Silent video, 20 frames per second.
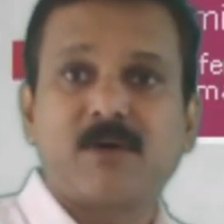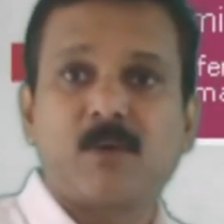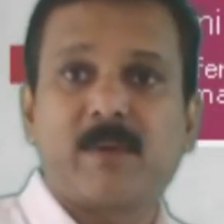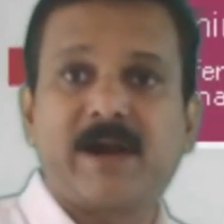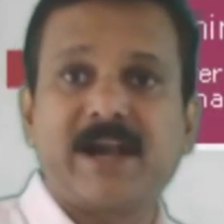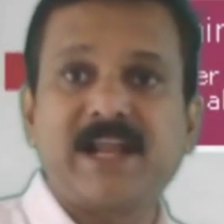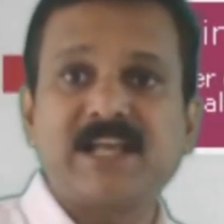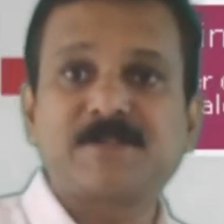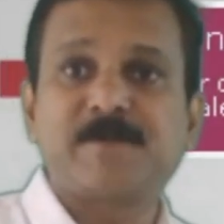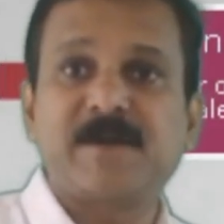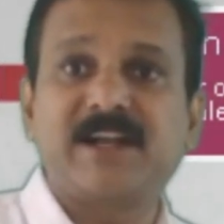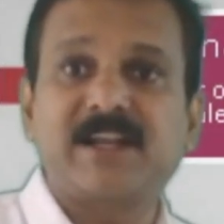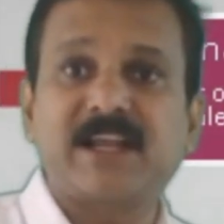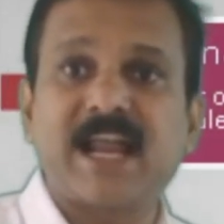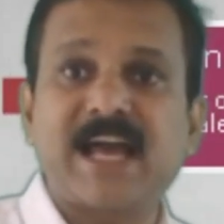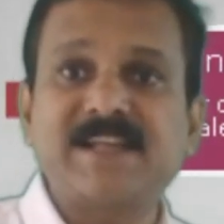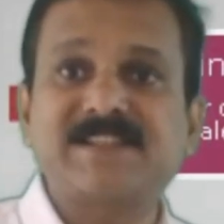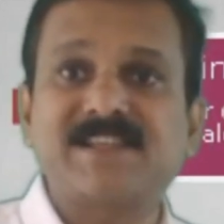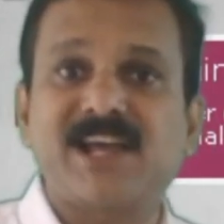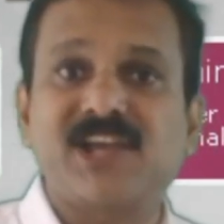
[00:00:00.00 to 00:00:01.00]
What is
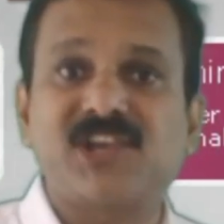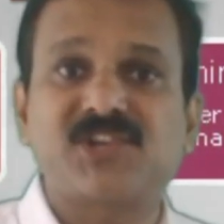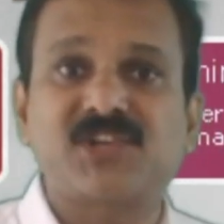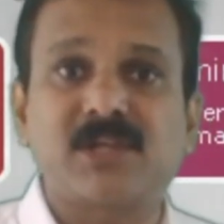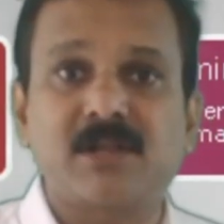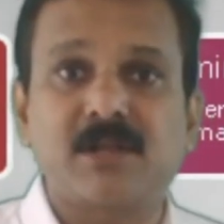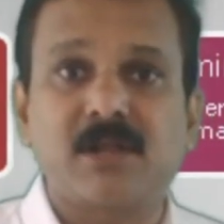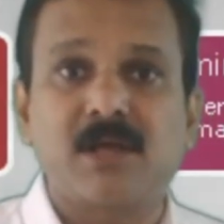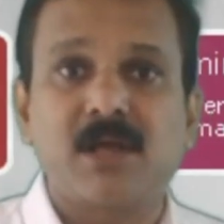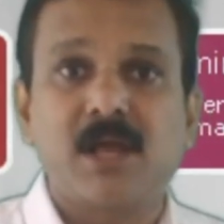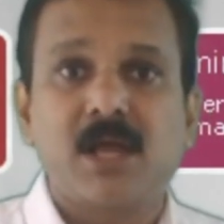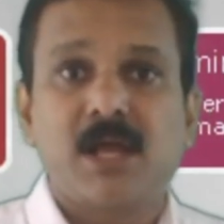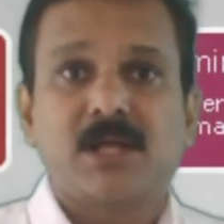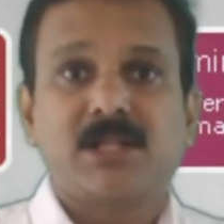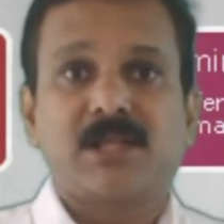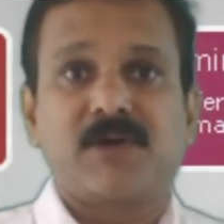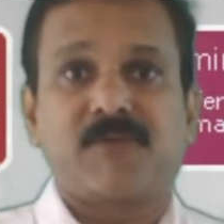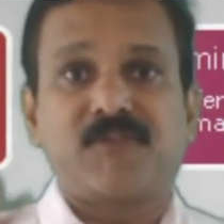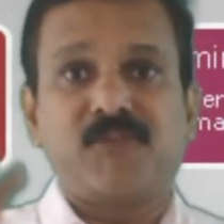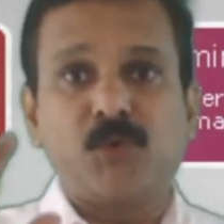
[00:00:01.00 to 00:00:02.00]
fertilization?
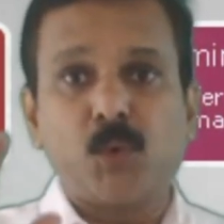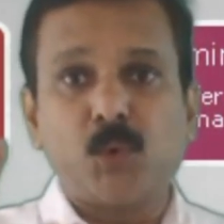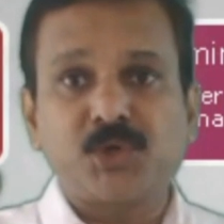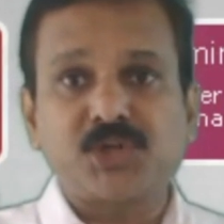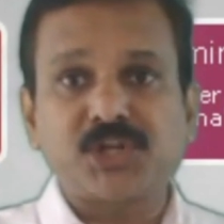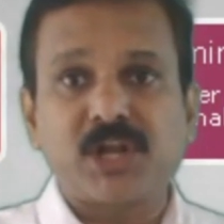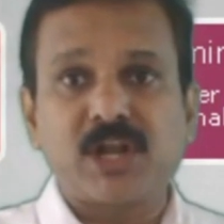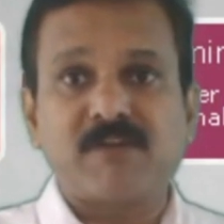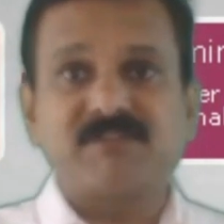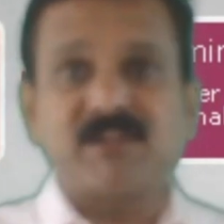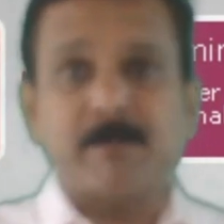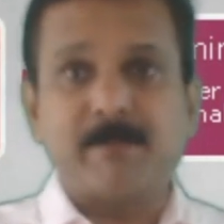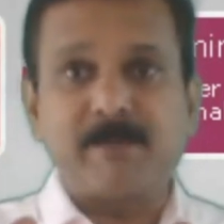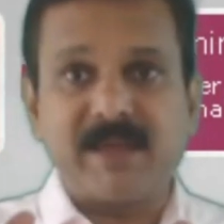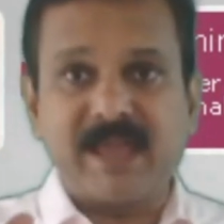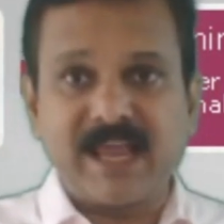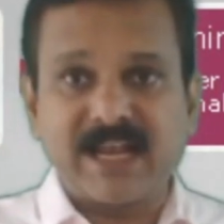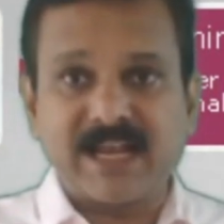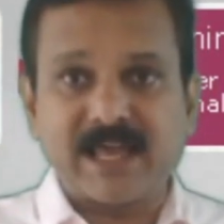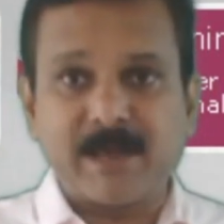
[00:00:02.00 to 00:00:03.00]
The fusion of the
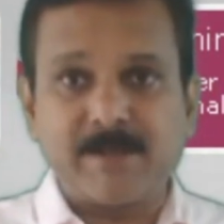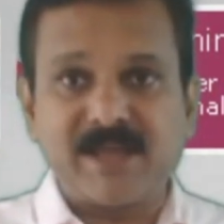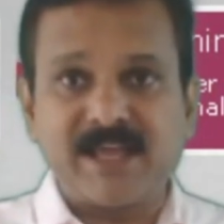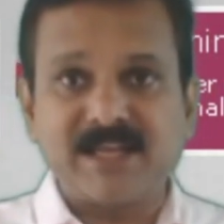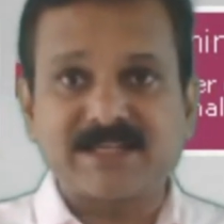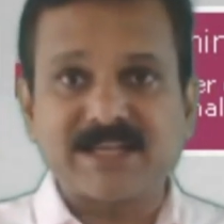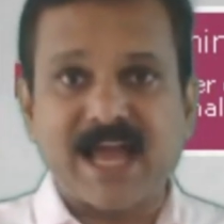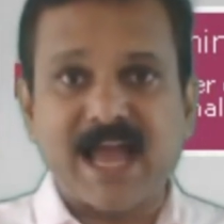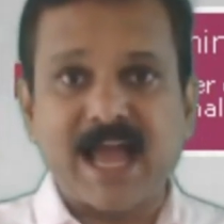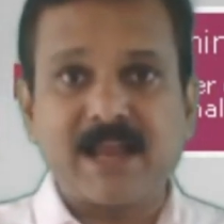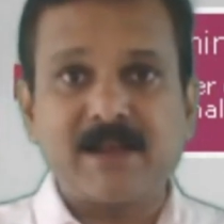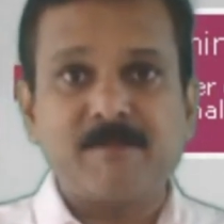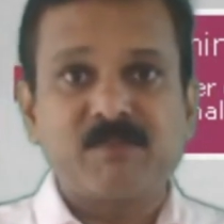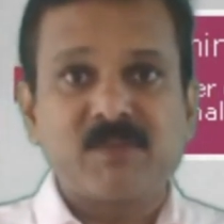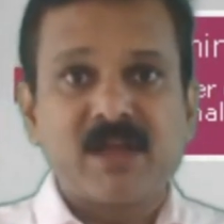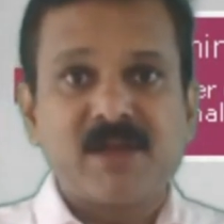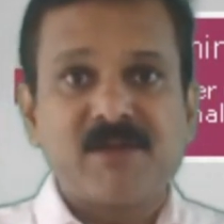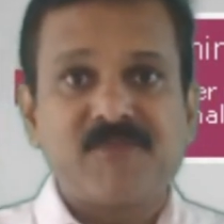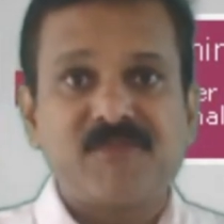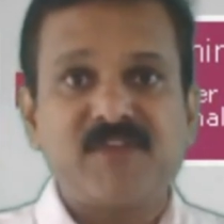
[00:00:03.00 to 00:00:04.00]
male gamete and
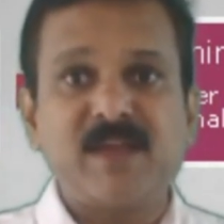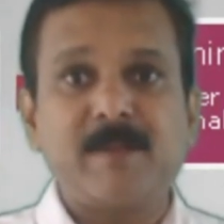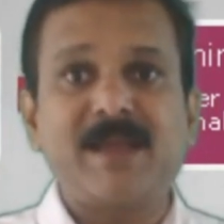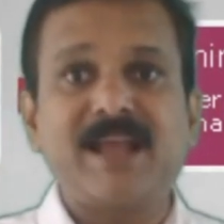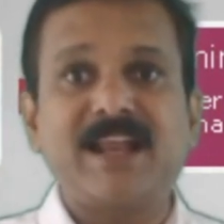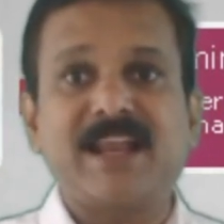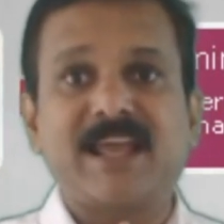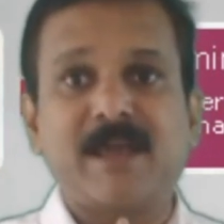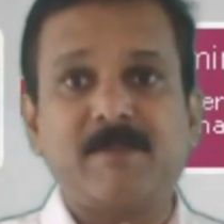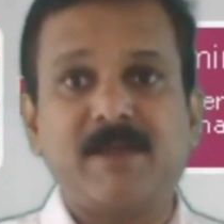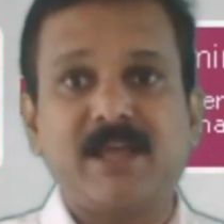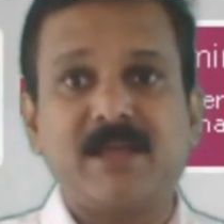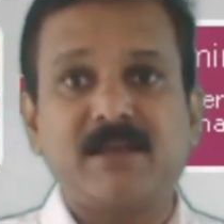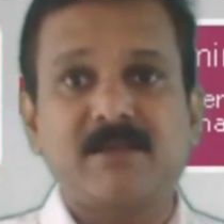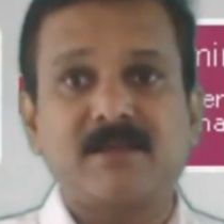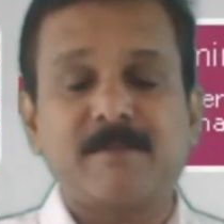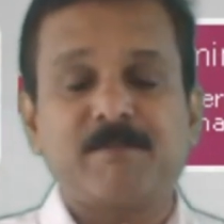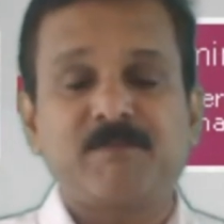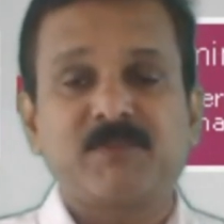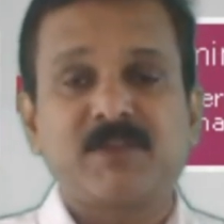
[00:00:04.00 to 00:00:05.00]
female
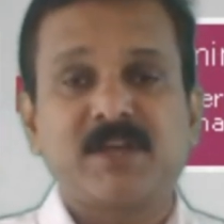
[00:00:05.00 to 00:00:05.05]
gamete.